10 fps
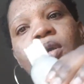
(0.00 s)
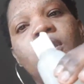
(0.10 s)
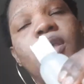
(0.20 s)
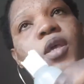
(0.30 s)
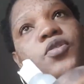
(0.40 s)

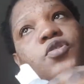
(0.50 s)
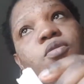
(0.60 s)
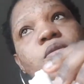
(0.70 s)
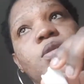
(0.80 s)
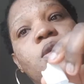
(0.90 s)
You can
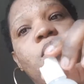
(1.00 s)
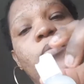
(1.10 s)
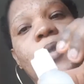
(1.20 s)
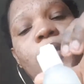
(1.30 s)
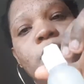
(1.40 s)
choose
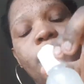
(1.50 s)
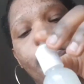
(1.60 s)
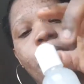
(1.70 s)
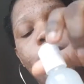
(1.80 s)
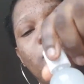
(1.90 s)
like a
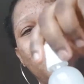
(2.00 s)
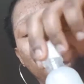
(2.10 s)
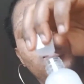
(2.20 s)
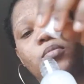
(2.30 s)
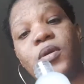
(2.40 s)
spray
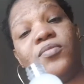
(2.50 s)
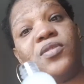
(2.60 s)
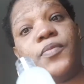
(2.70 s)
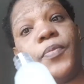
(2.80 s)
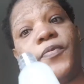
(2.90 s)
bottle, but I
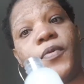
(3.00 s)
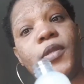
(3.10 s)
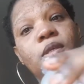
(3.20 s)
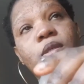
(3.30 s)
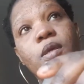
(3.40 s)
just prefer
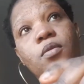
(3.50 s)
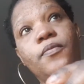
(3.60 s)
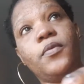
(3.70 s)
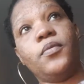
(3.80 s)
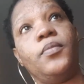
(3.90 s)
this kind
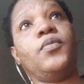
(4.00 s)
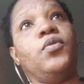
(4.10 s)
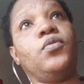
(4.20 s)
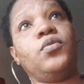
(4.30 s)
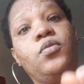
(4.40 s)
of
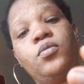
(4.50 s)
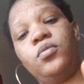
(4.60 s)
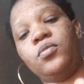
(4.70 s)
bottle to